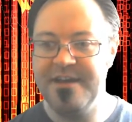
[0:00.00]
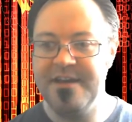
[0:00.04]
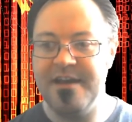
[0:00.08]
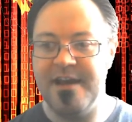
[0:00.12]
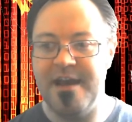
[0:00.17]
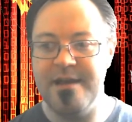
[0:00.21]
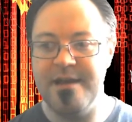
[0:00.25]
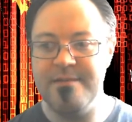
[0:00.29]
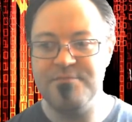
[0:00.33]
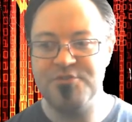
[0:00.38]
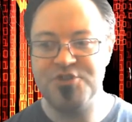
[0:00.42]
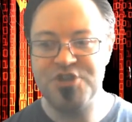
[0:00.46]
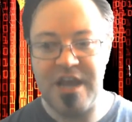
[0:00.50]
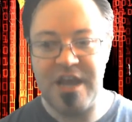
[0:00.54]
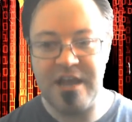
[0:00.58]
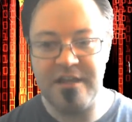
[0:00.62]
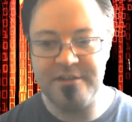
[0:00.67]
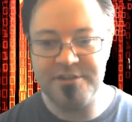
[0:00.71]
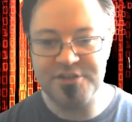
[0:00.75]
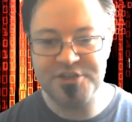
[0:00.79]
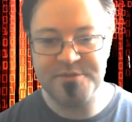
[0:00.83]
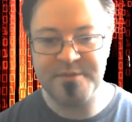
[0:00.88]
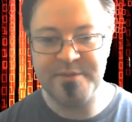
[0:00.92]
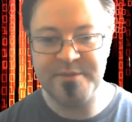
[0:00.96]
I'm
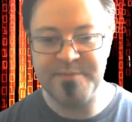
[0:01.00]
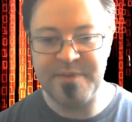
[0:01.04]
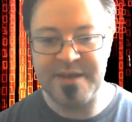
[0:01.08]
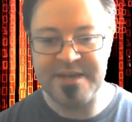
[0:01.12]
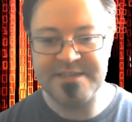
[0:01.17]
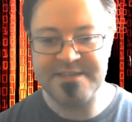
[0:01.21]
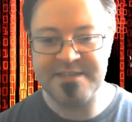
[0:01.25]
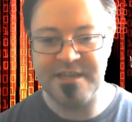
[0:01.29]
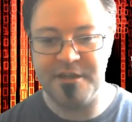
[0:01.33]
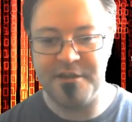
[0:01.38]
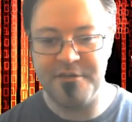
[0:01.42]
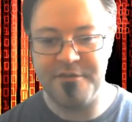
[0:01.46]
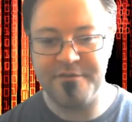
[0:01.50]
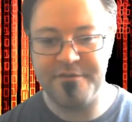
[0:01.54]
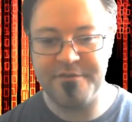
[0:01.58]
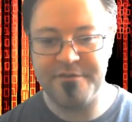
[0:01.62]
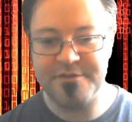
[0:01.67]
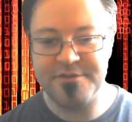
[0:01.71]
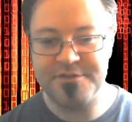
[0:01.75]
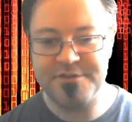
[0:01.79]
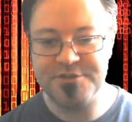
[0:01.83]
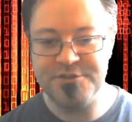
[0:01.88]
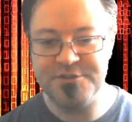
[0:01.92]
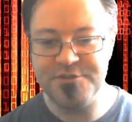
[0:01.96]
challenging myself
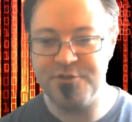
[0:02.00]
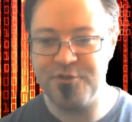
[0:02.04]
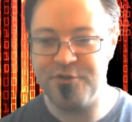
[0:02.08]
to